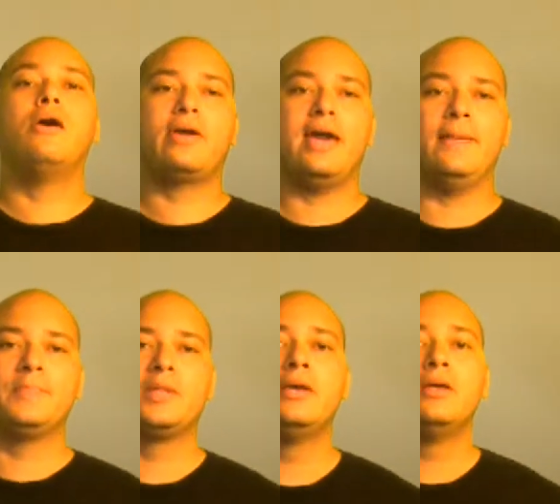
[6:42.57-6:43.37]

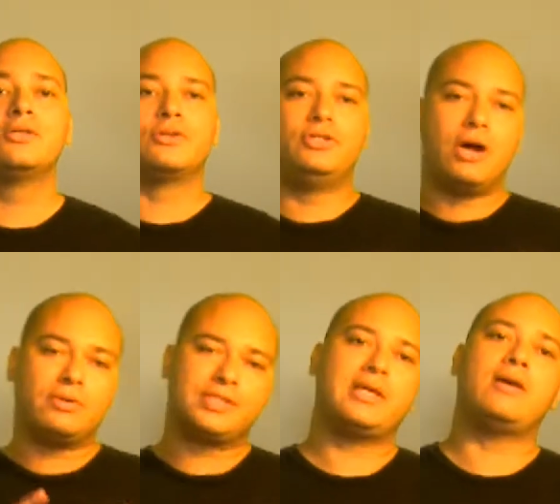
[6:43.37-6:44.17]
Okay, so
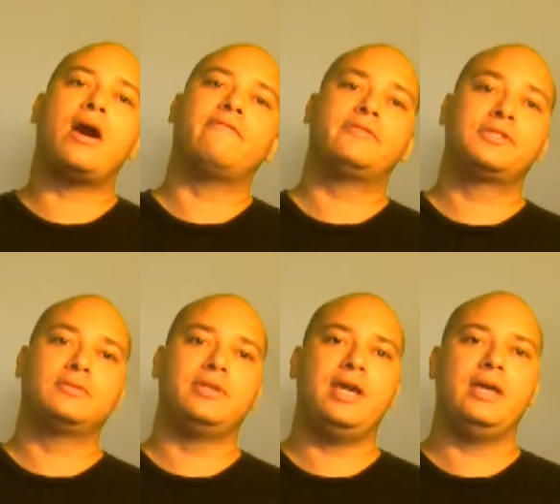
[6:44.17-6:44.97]
don't send
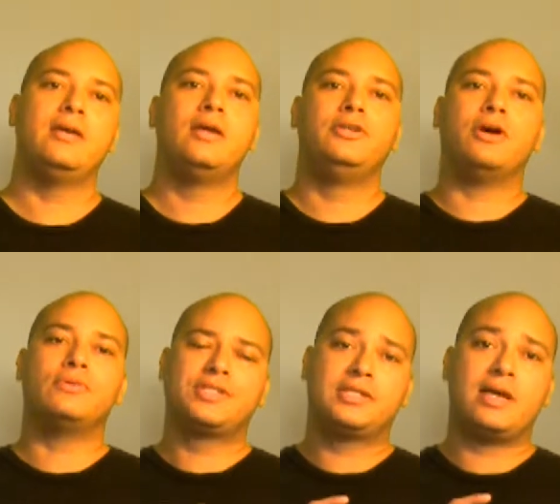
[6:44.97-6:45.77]
Officer Lee.
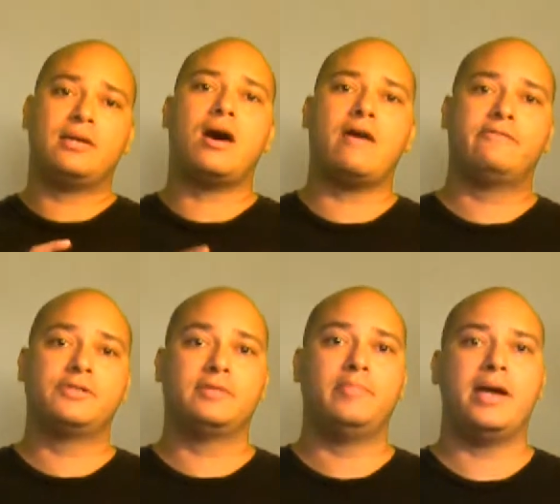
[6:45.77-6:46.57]
Don't send
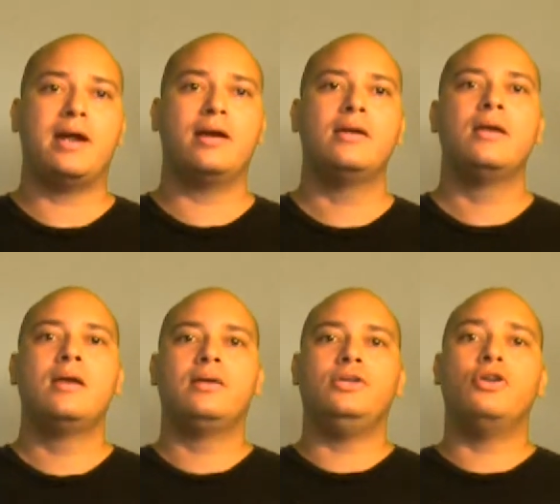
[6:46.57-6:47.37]
Officer Bear.
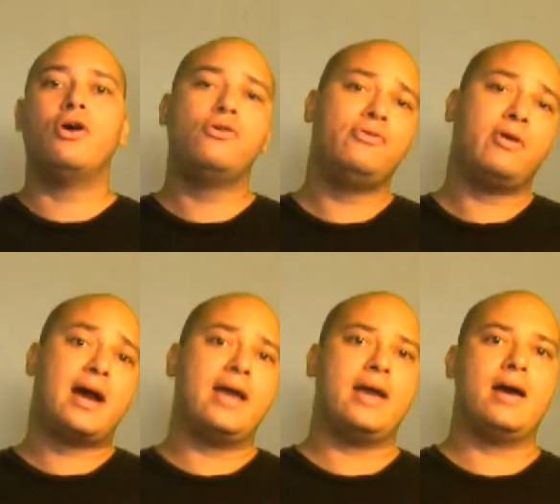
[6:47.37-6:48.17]
You know
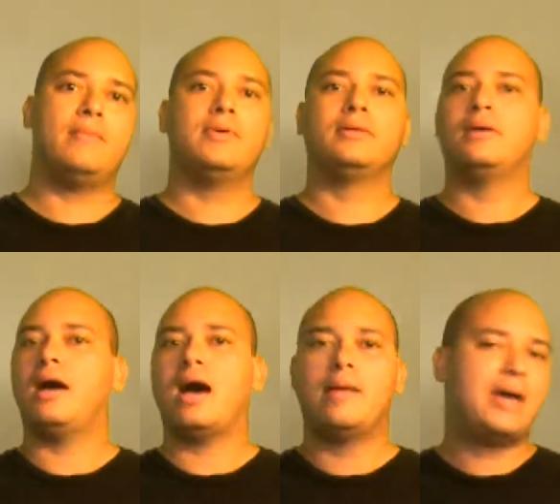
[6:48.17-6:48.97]
who I am.
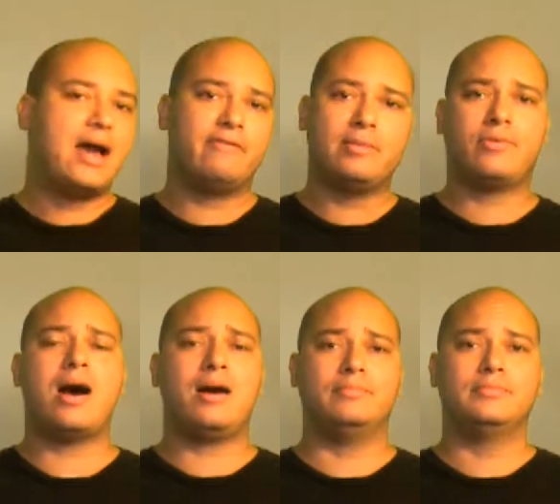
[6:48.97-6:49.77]
I'm having
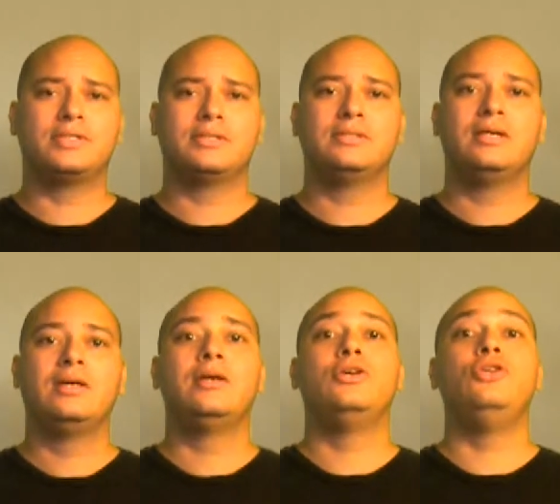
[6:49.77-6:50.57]
problems.
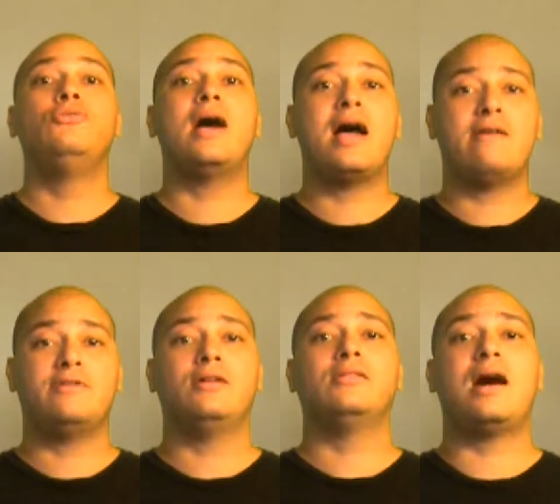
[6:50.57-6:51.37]
You
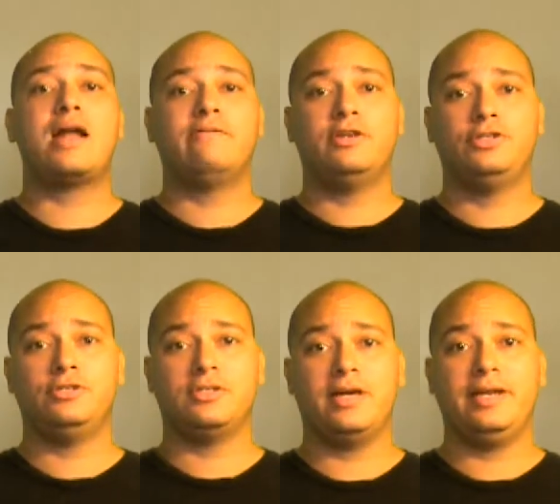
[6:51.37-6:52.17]
have a lot of
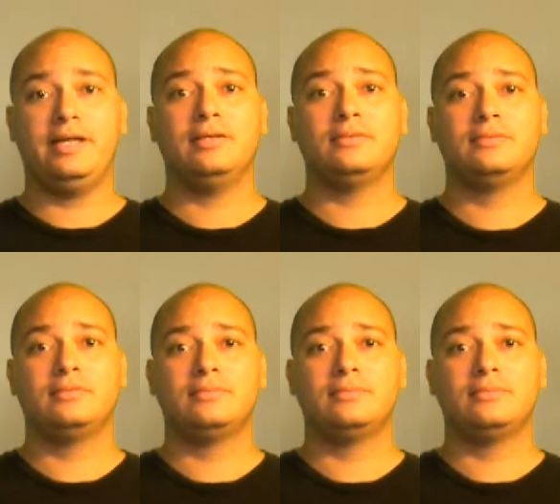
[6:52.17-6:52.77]
issues, lady.